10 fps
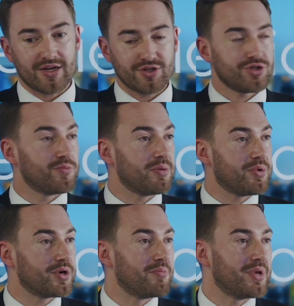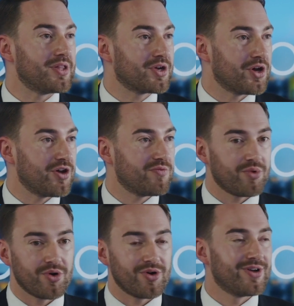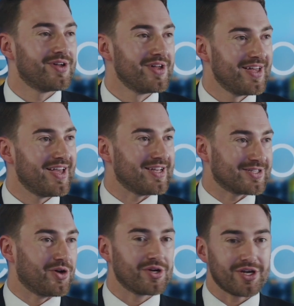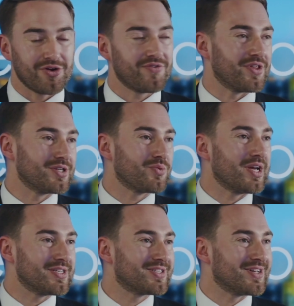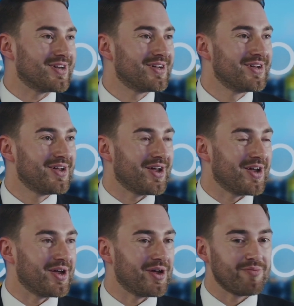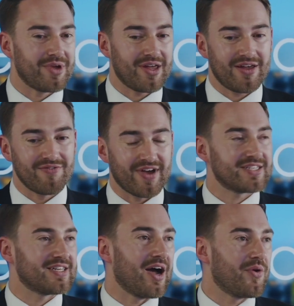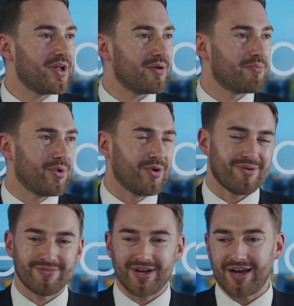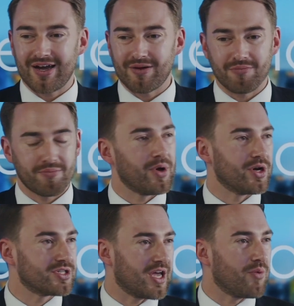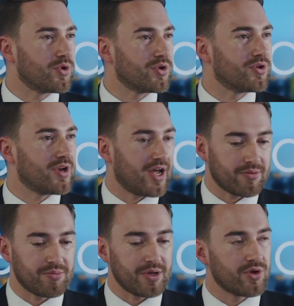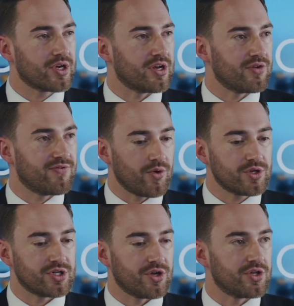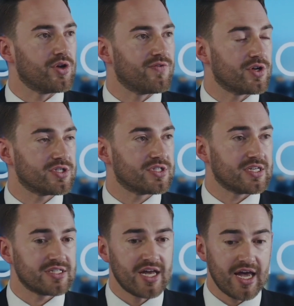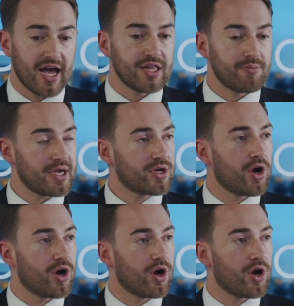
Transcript: some people can beat the curve, but it's long enough that there's ways to invest down it. But personally, I'd be focusing on the universities and the big